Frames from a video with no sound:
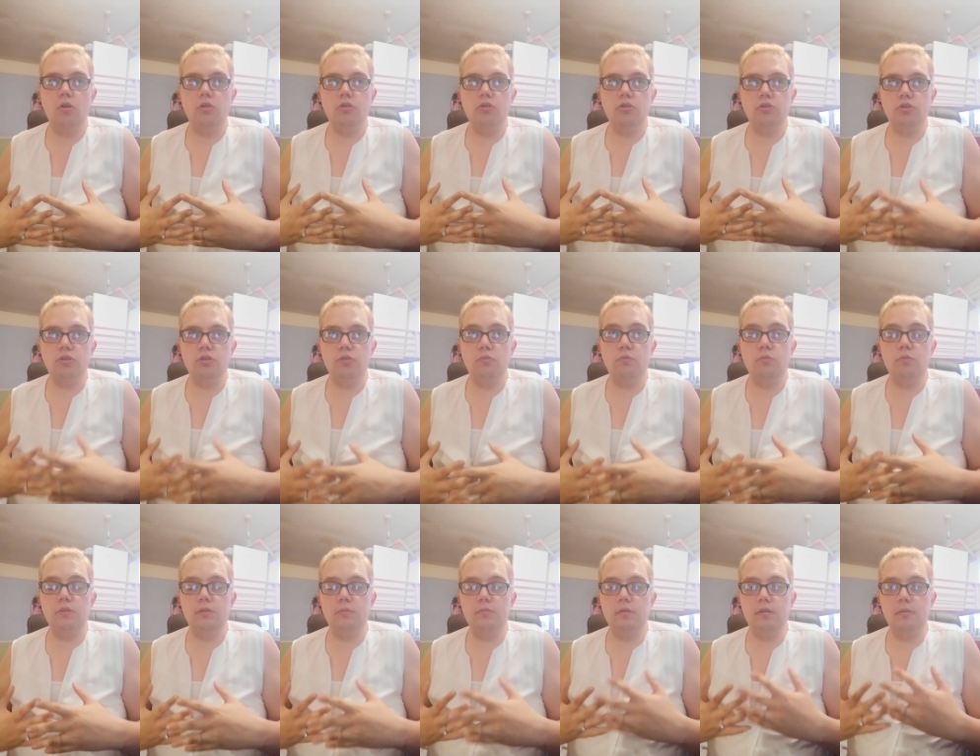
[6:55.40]
she'll
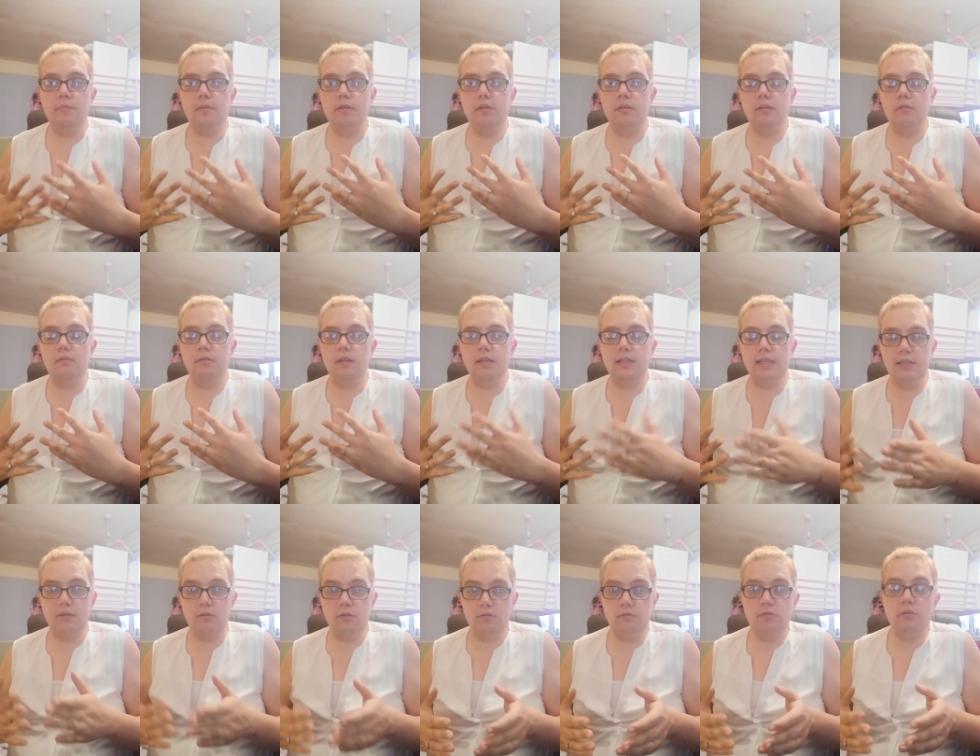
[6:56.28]
most probably be
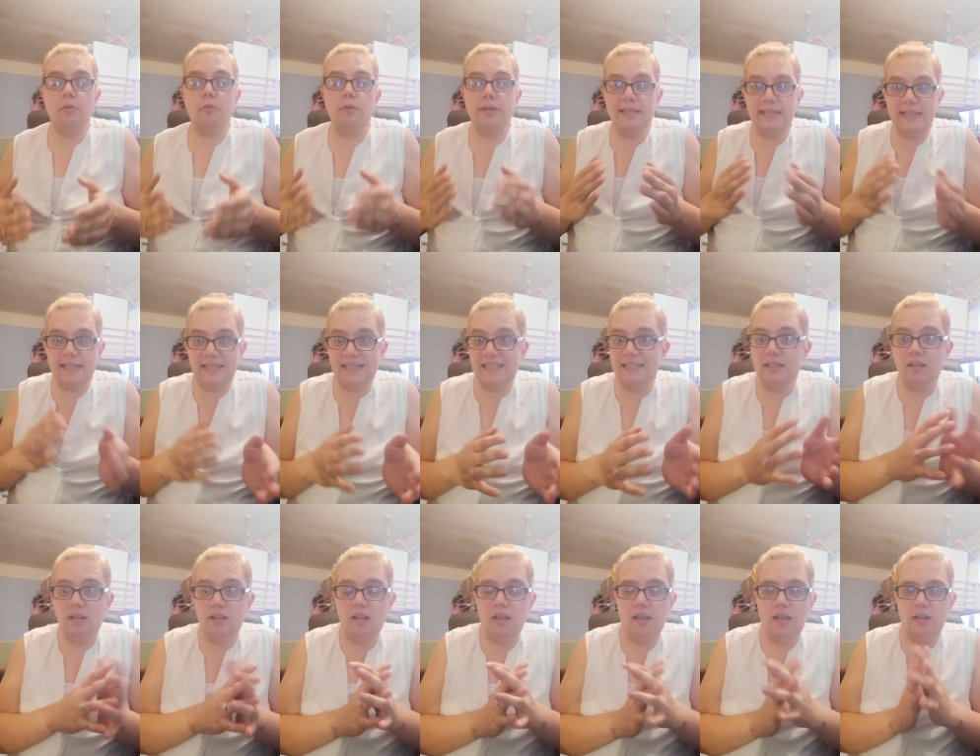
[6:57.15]
he no he,
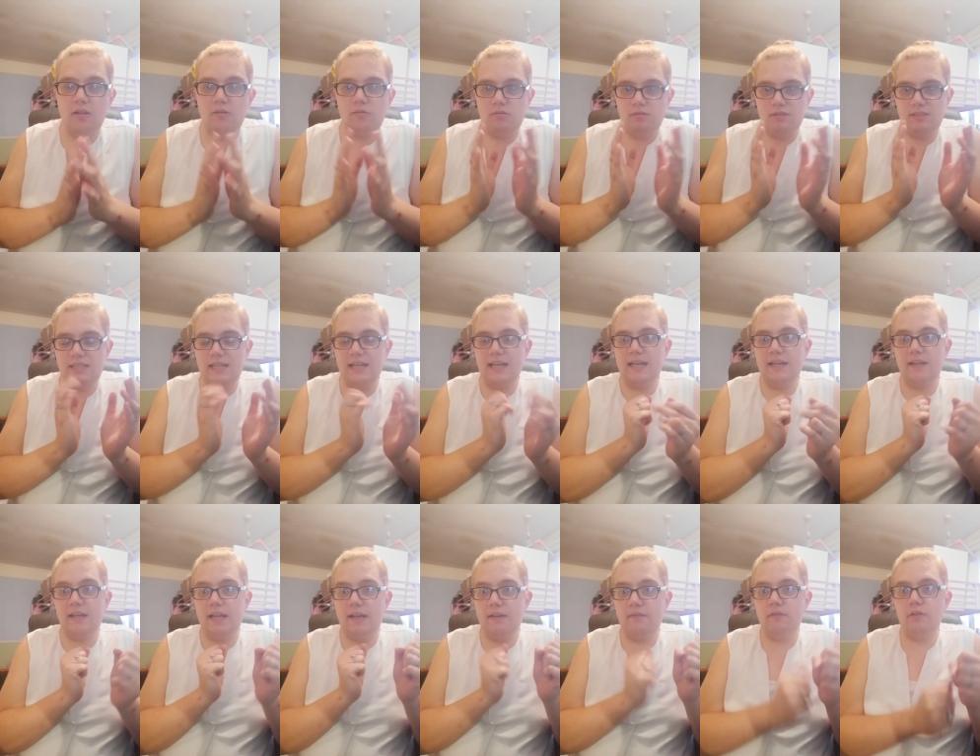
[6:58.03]
because I
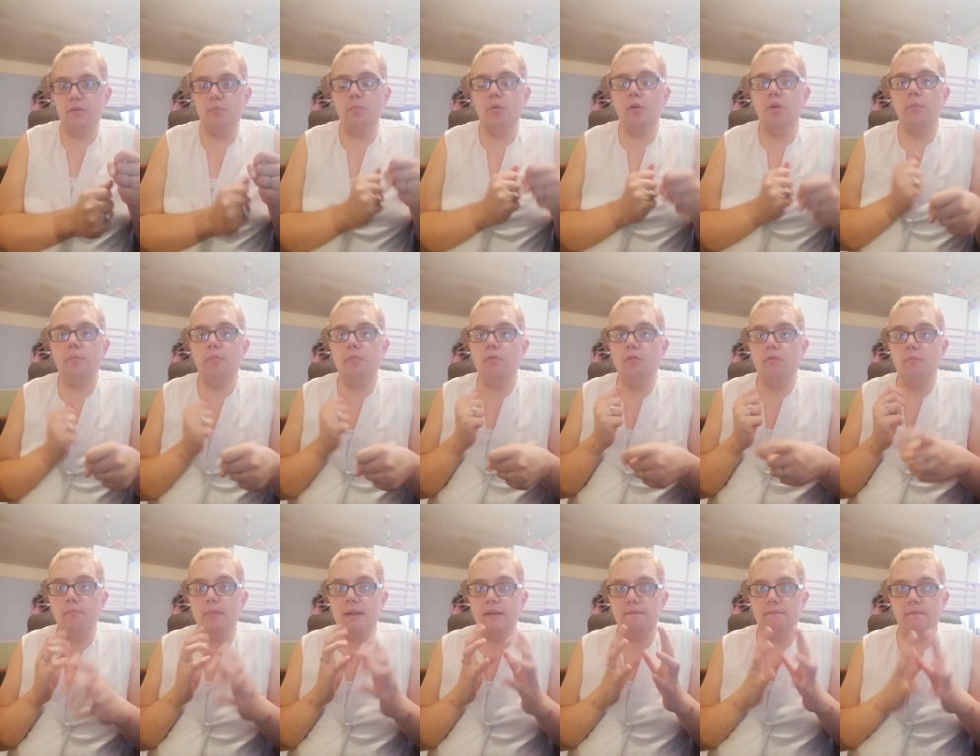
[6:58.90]
have an appointment with
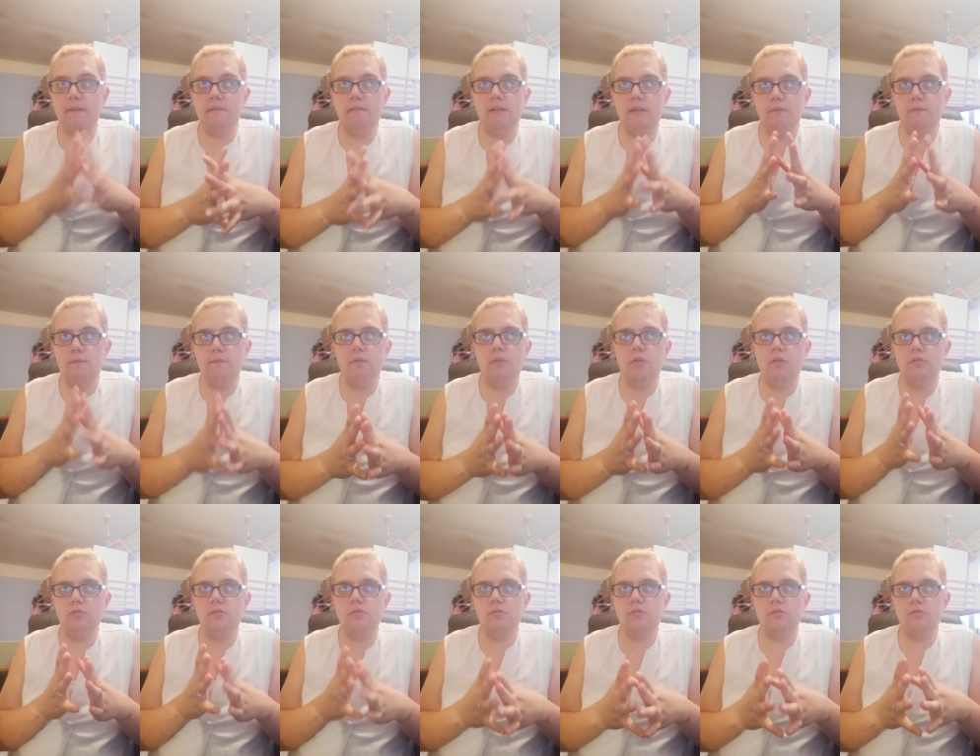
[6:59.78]
my very
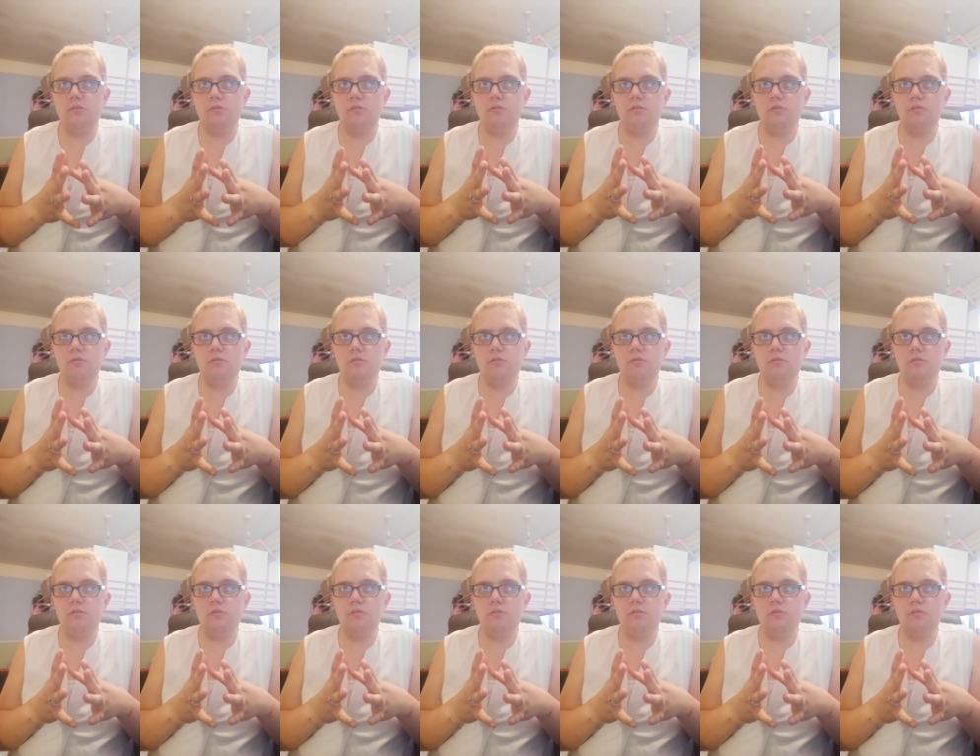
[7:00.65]
first